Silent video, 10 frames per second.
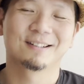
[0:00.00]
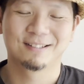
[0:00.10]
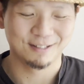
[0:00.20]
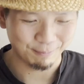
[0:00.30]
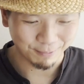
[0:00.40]

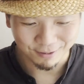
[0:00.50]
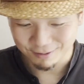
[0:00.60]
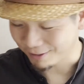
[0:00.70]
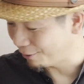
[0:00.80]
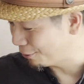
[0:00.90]

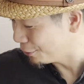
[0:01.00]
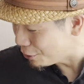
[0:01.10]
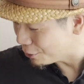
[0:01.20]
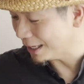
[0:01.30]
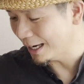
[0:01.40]
slippers, or
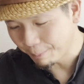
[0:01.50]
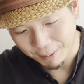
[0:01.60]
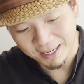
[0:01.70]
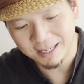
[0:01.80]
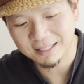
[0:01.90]
you can
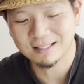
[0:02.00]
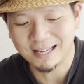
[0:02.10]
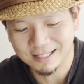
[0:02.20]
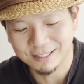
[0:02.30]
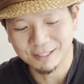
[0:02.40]
pay
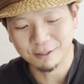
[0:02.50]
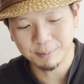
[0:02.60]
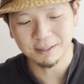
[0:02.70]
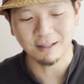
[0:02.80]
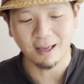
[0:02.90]
slightly a little
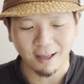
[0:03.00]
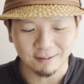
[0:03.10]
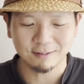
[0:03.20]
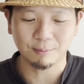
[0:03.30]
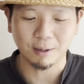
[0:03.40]
bit
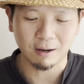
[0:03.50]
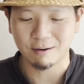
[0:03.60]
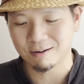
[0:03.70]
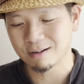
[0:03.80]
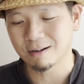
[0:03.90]
less, about
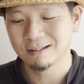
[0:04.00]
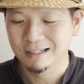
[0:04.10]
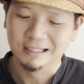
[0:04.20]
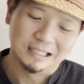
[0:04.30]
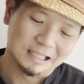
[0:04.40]
$100
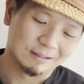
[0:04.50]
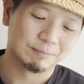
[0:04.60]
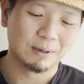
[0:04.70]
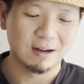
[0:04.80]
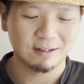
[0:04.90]

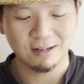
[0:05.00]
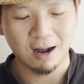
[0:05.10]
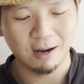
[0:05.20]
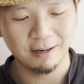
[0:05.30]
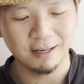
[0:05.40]

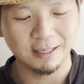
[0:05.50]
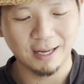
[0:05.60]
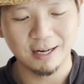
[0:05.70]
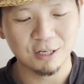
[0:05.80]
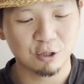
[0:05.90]
on, and
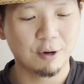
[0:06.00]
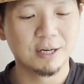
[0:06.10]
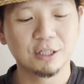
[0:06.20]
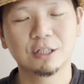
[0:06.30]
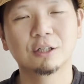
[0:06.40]
get a
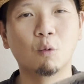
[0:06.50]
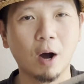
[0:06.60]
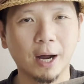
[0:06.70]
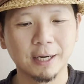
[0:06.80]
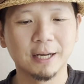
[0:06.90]
traditional
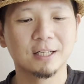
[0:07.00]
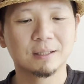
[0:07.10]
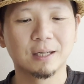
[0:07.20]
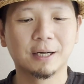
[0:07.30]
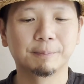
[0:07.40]
one that
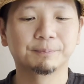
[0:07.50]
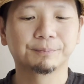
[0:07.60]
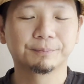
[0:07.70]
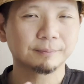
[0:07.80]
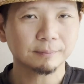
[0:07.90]
is
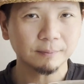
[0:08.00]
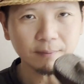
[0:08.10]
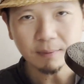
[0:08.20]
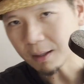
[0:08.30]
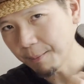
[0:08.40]

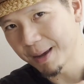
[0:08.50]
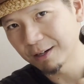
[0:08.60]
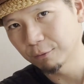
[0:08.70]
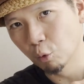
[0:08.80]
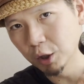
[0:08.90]
made
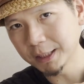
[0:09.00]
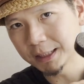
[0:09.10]
of wood.